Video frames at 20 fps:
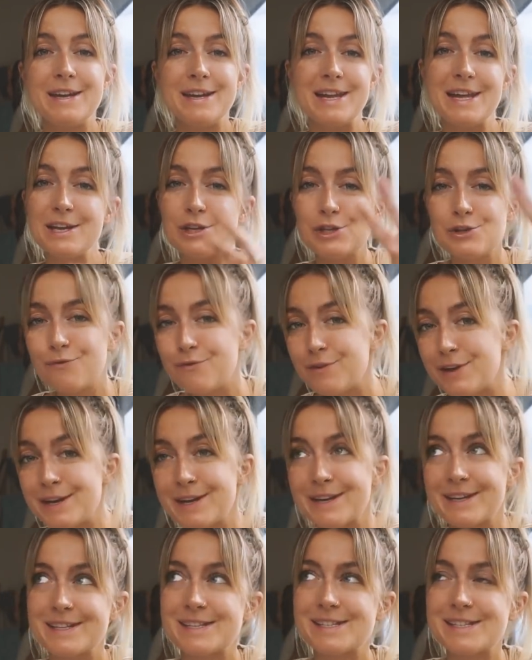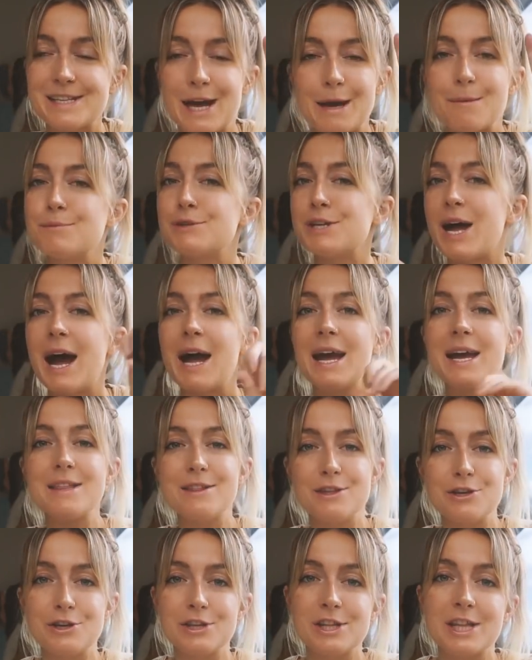niche vegan sub diet
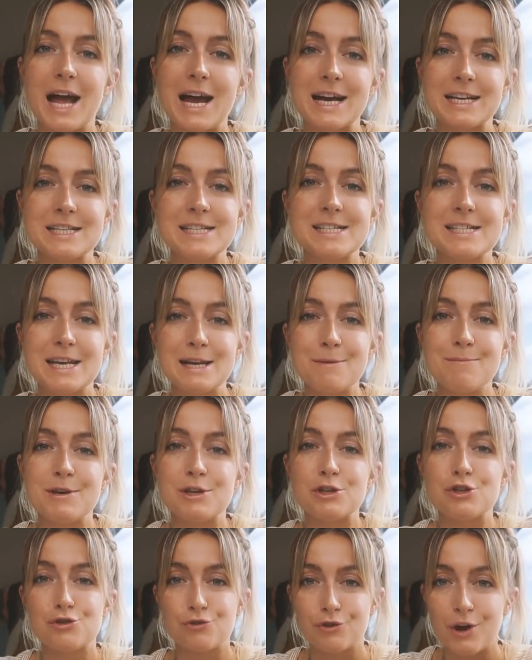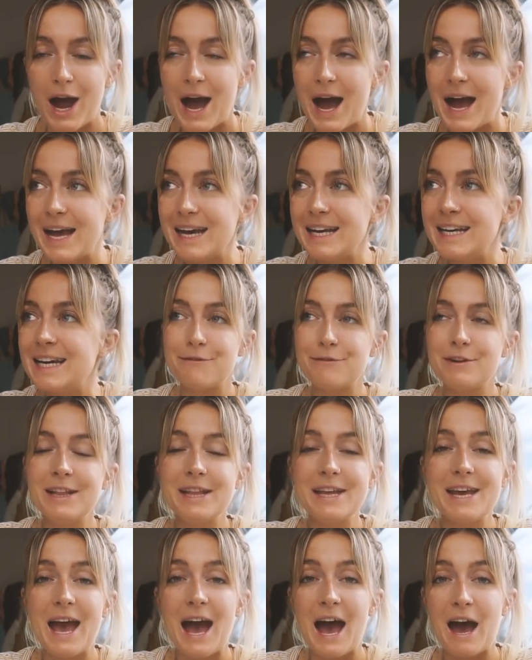that you'd like to see me try. I
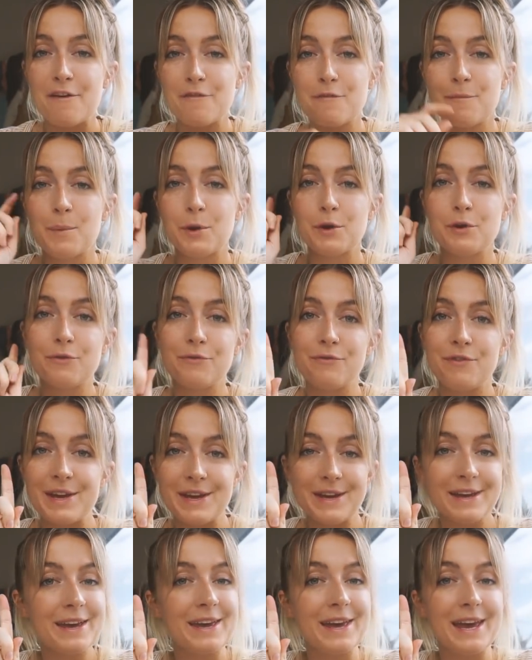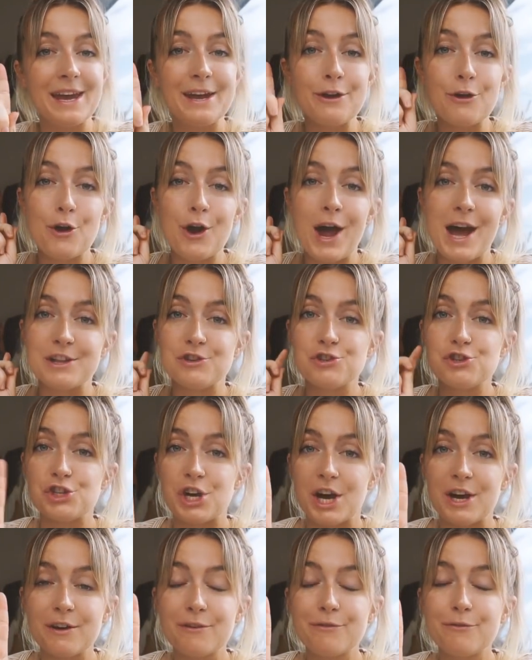definitely have both vegan keto and
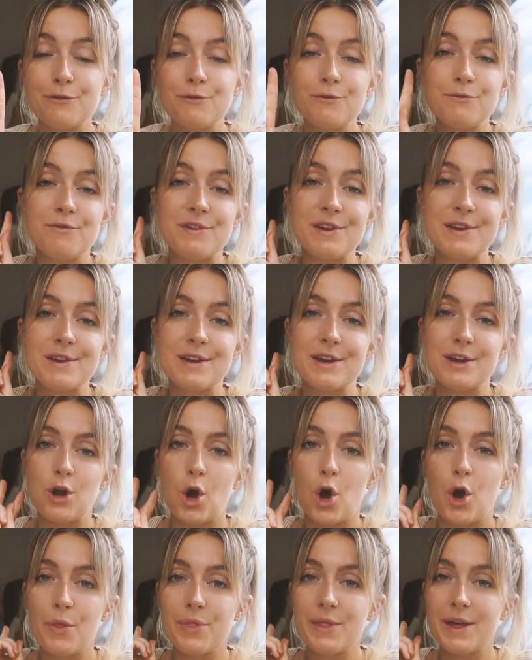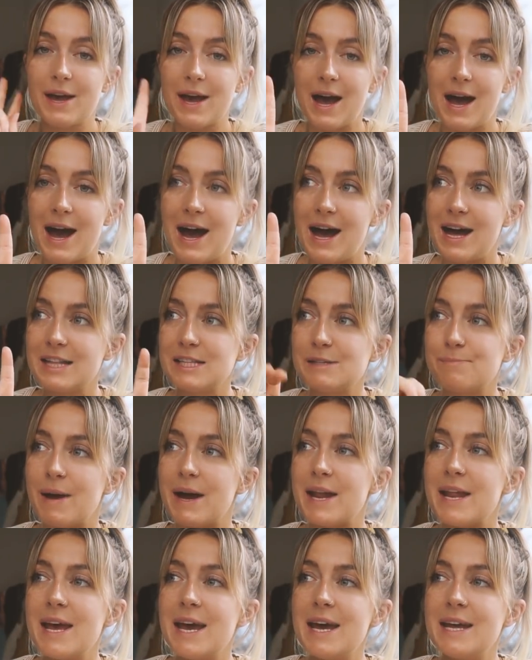junk food vegan on the cards,
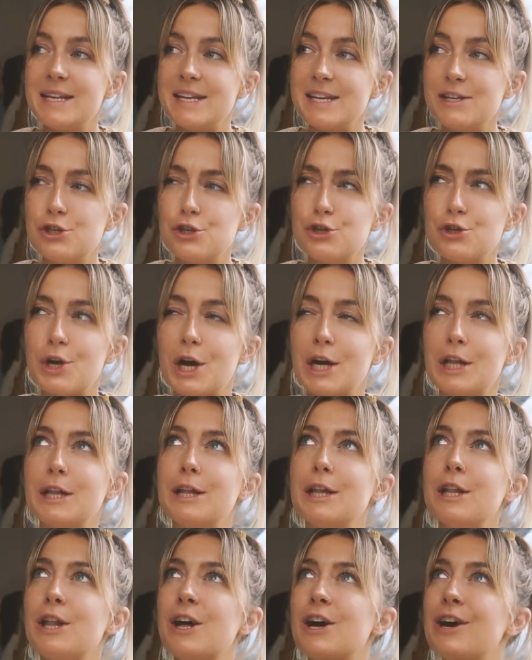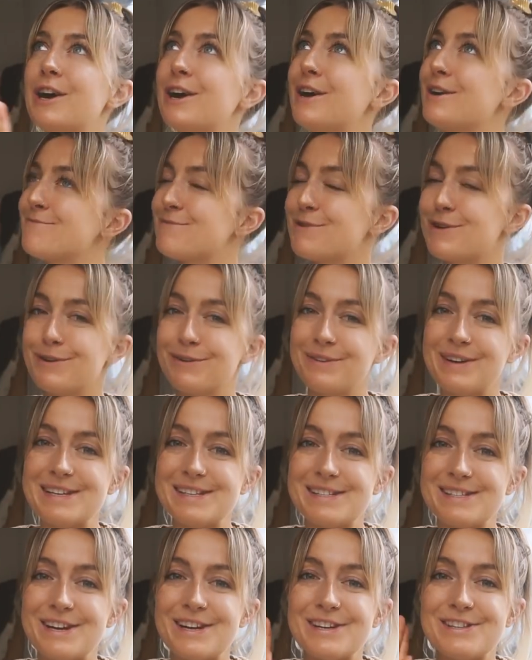but need to do a lot more
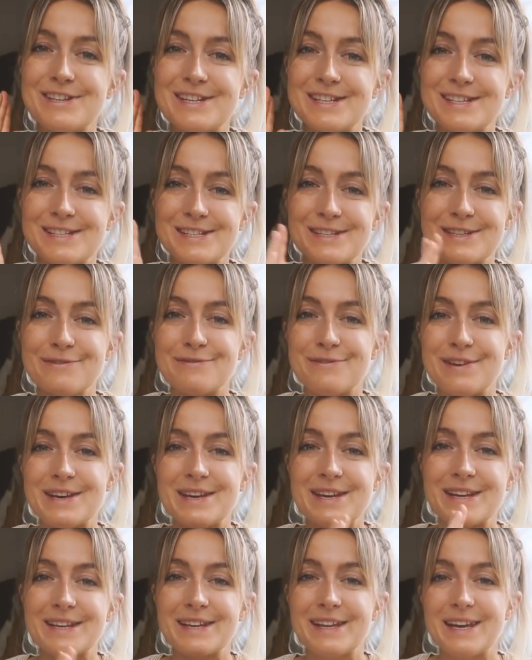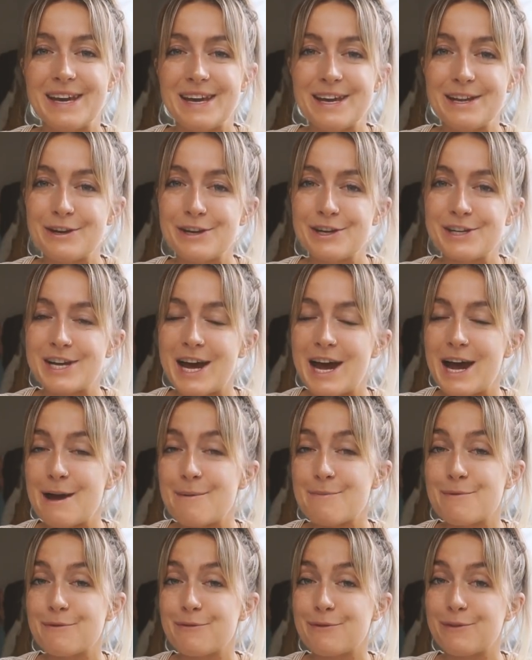research into the vegan keto
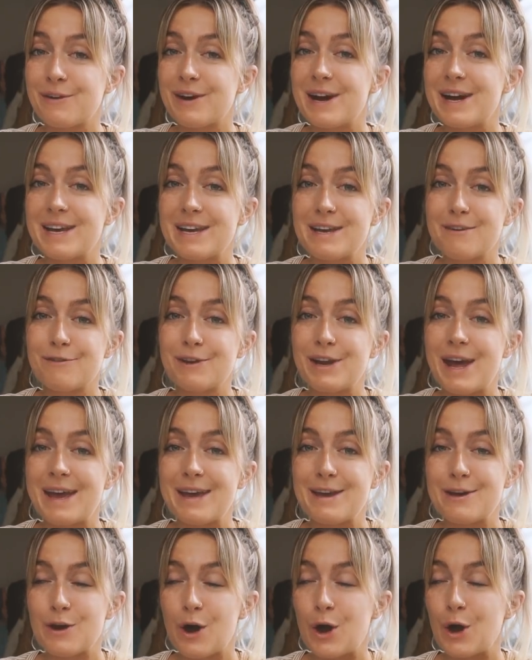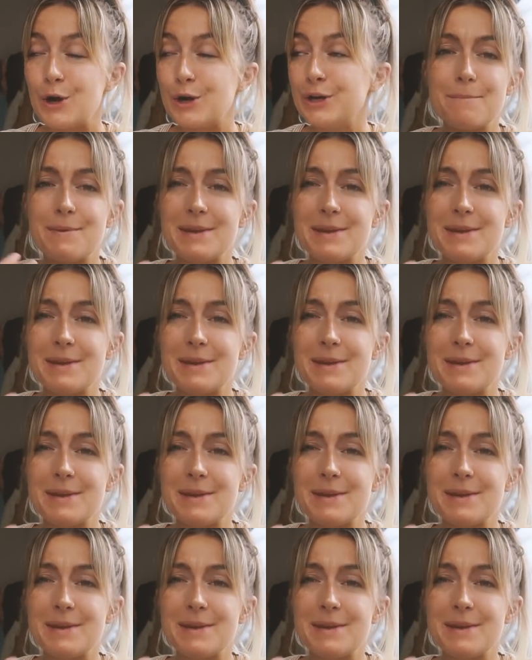diet before I give it a go.